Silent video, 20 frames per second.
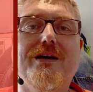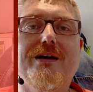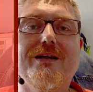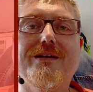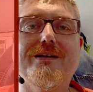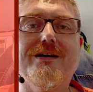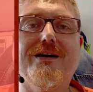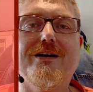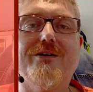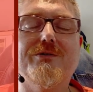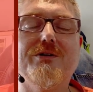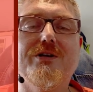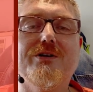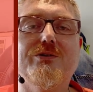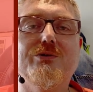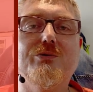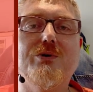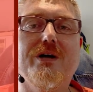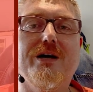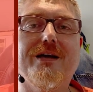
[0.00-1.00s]
and I really
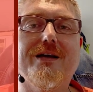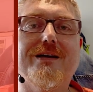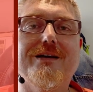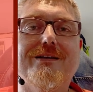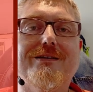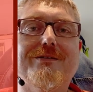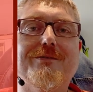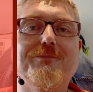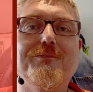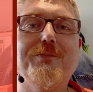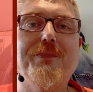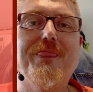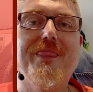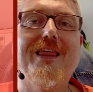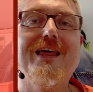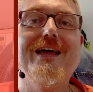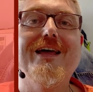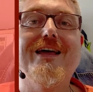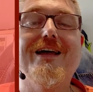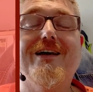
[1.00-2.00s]
do like it.
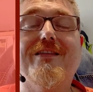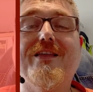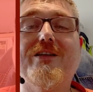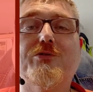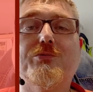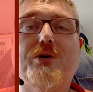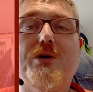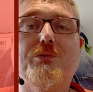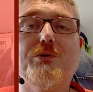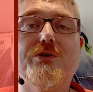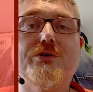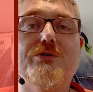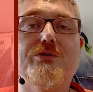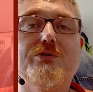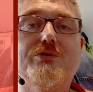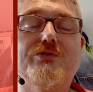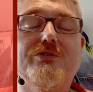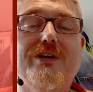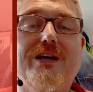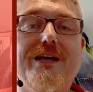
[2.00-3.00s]
Yeah, that's what I wanted
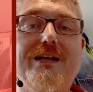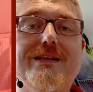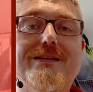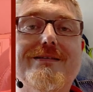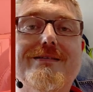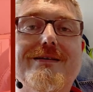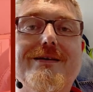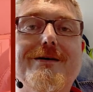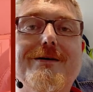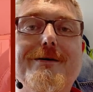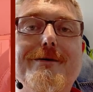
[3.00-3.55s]
to state.